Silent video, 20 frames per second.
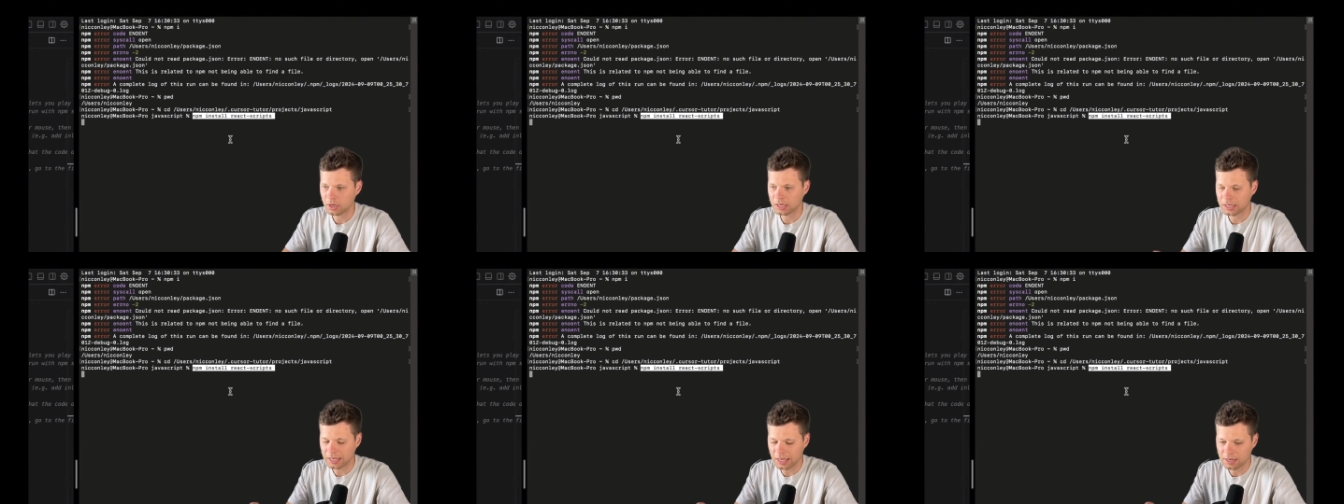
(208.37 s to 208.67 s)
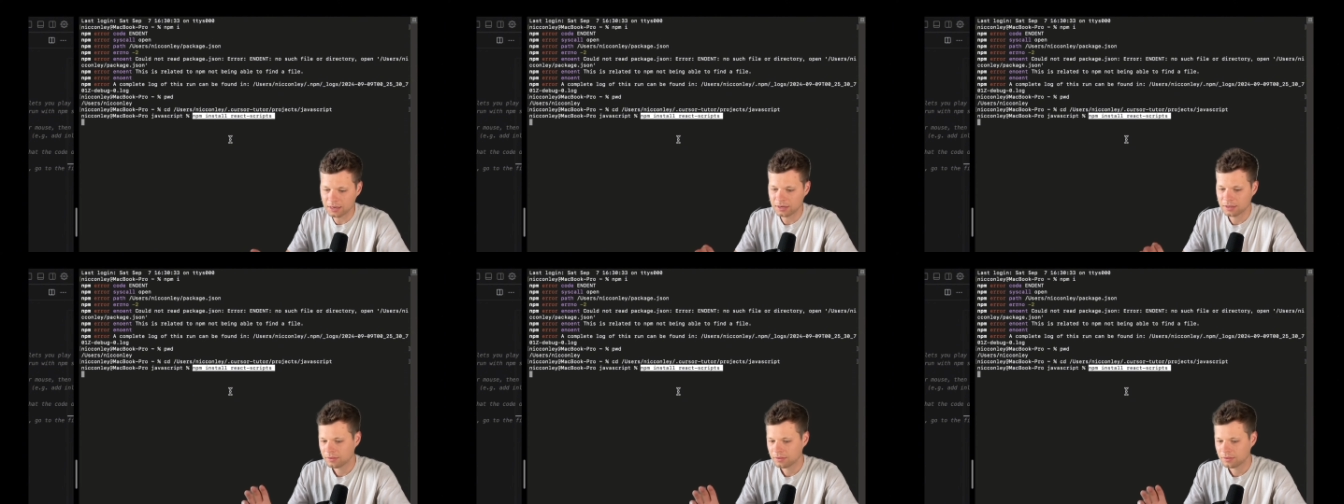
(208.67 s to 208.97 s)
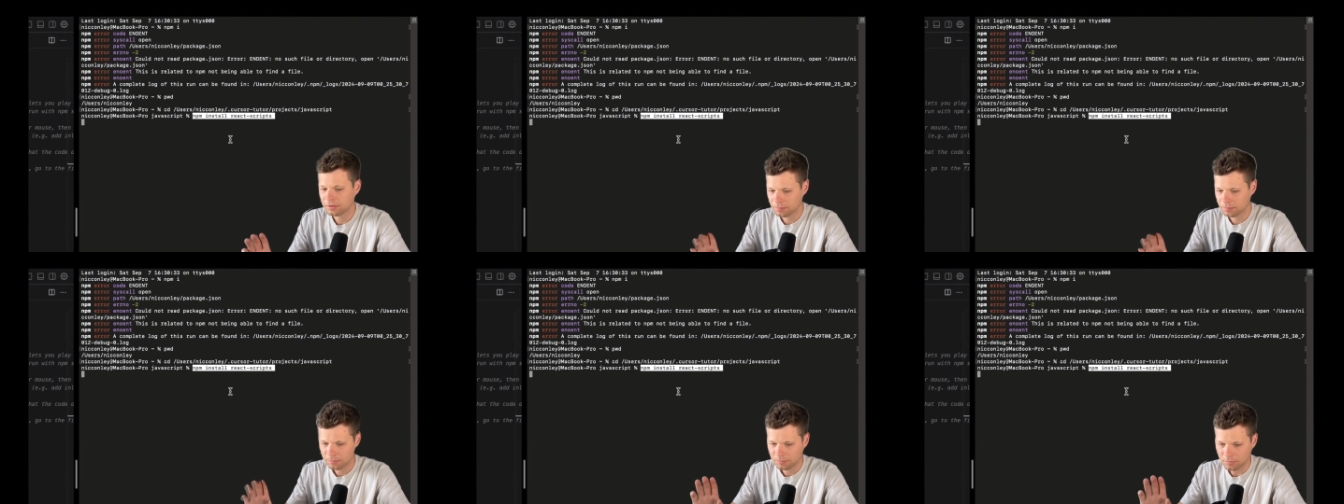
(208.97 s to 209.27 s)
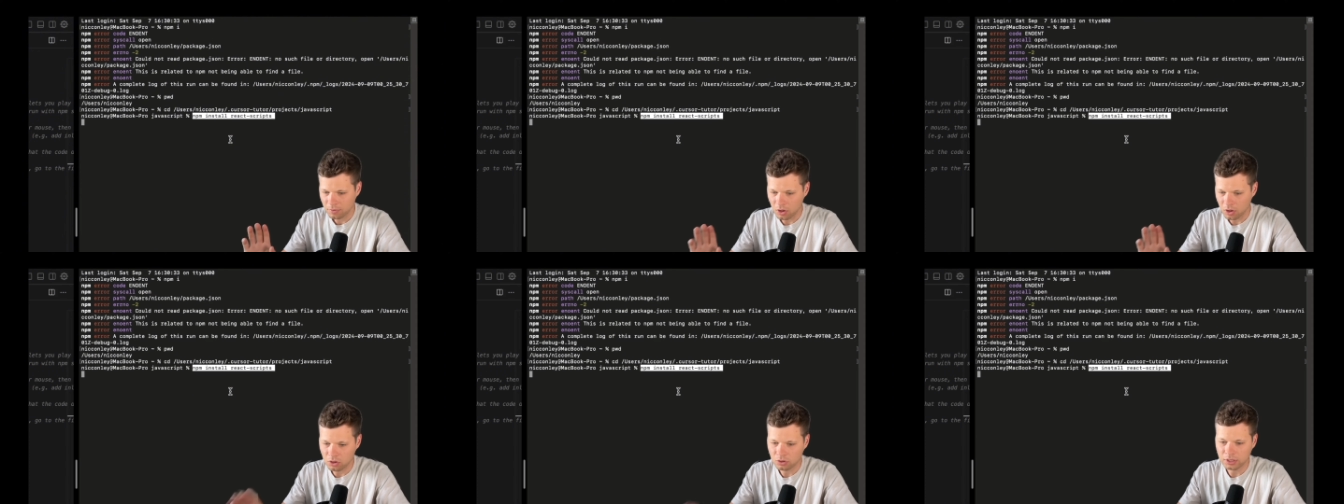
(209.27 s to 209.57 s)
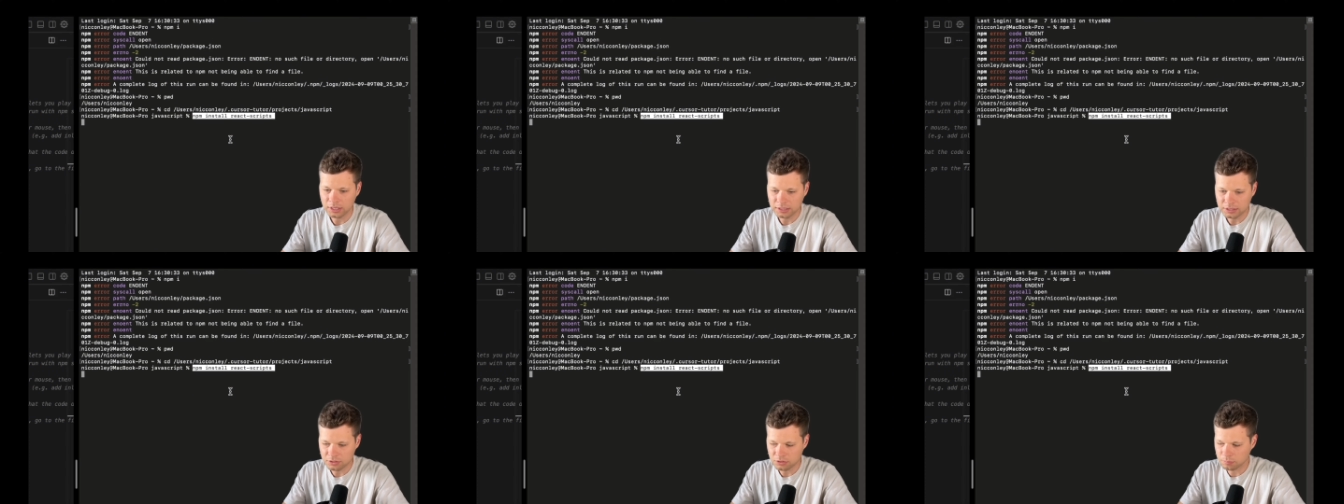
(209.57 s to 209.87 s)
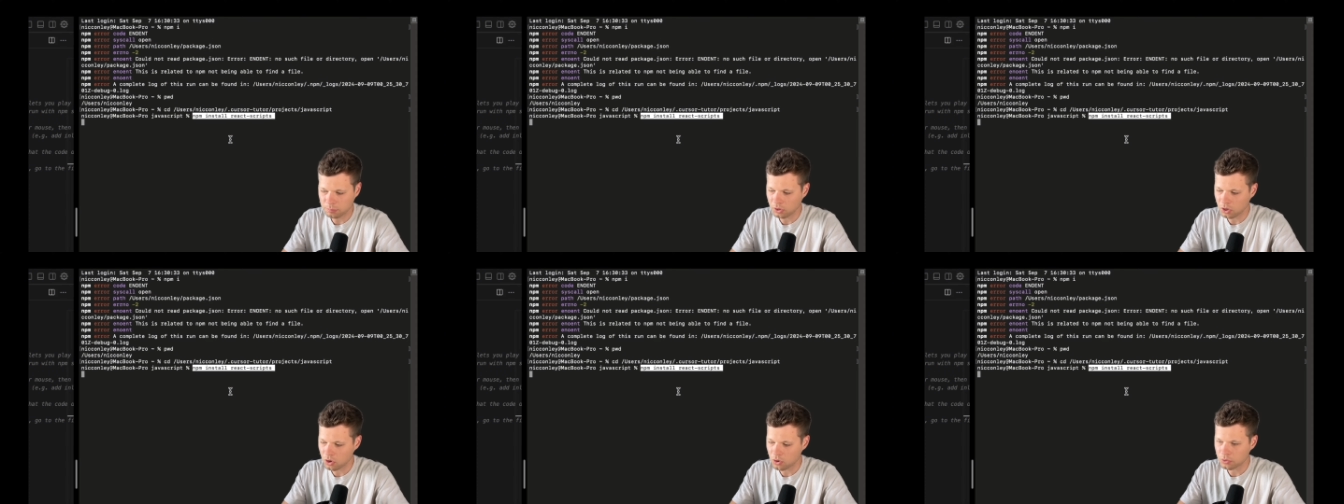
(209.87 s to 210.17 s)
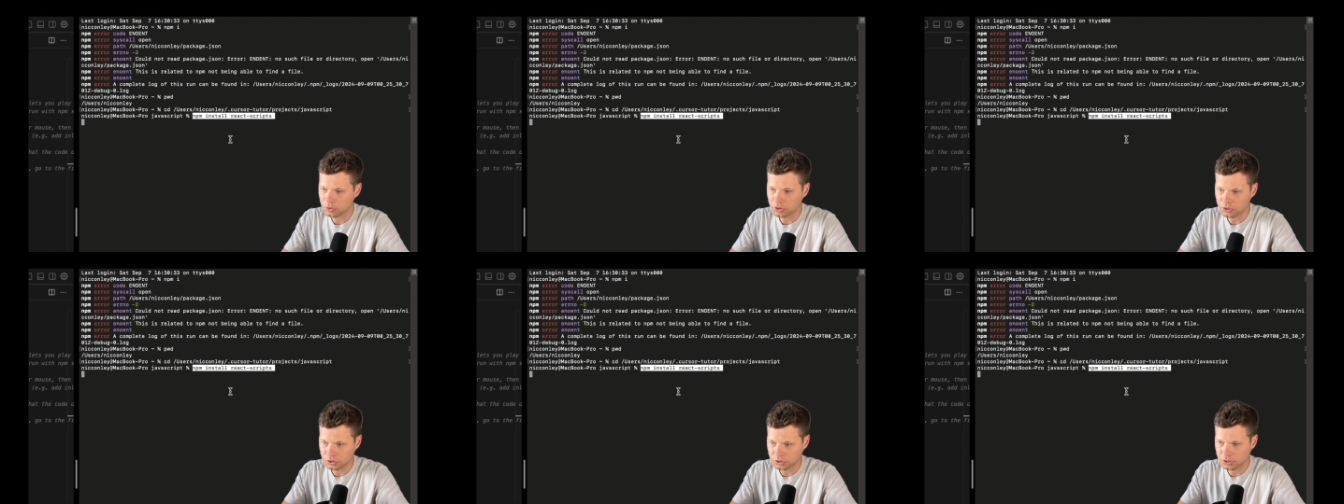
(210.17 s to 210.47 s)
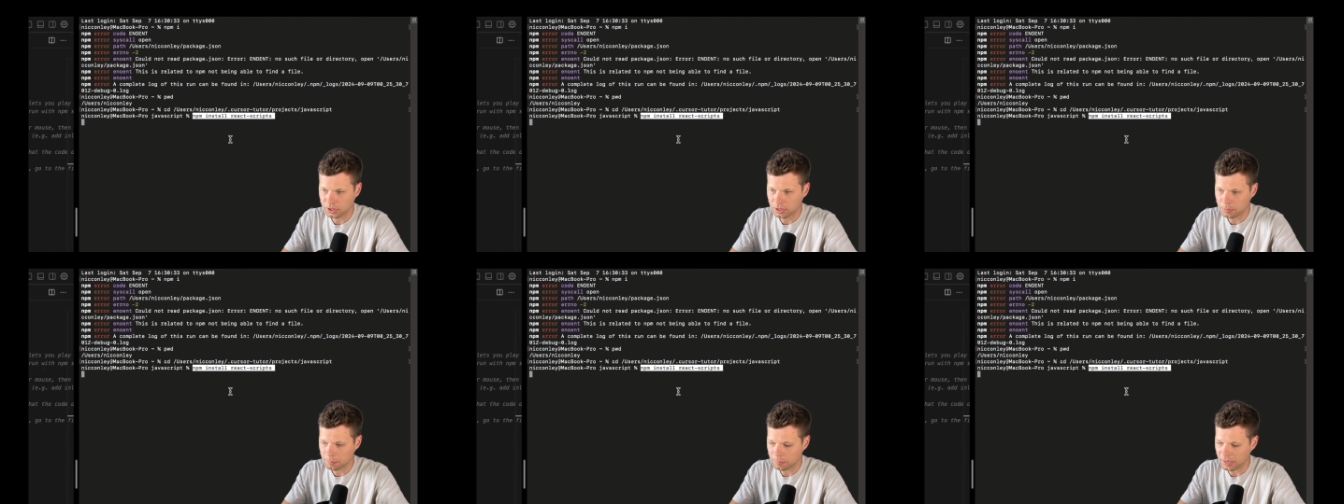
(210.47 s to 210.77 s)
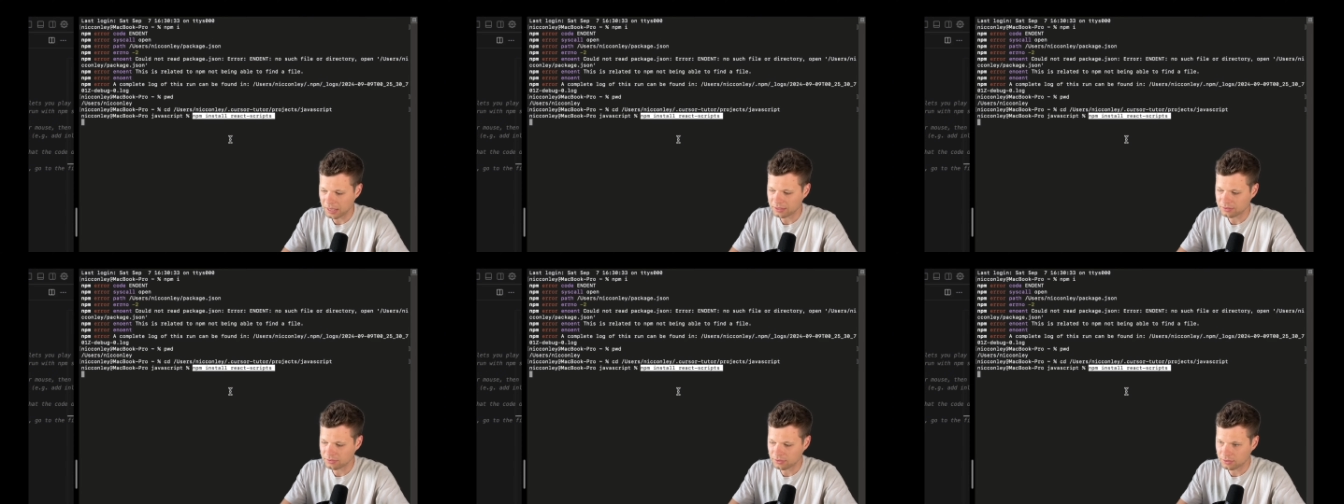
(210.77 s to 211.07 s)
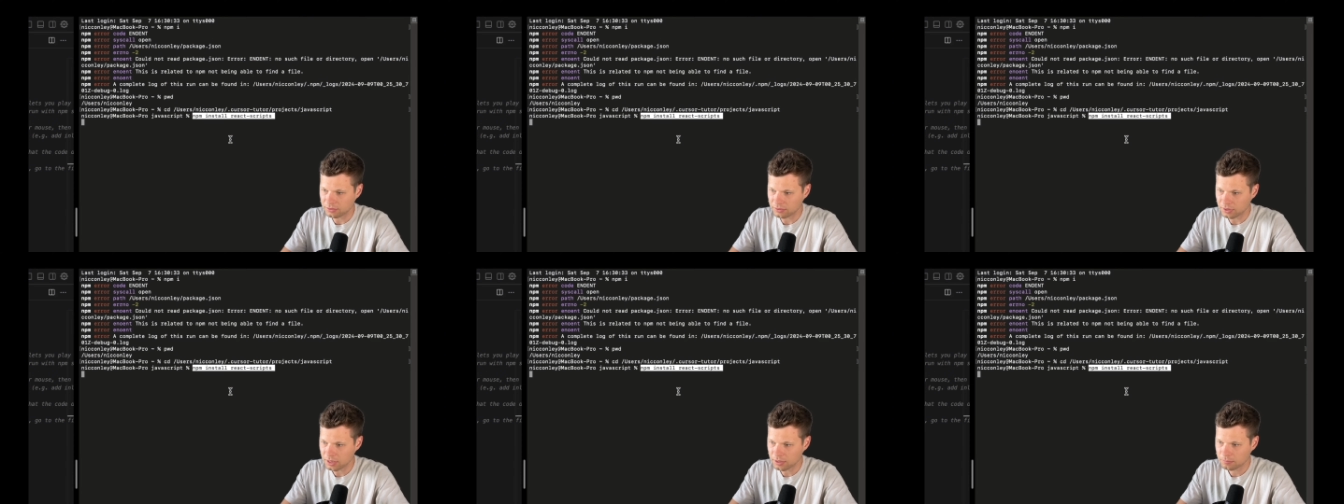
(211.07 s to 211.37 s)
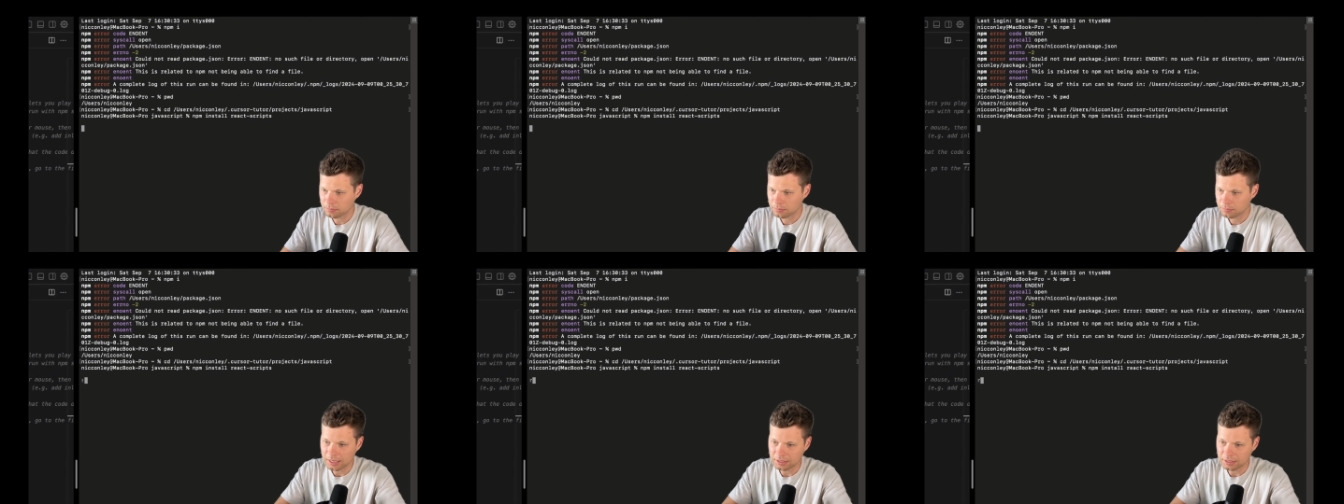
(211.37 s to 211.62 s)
Again, I'll link this below. You're just going to paste this in.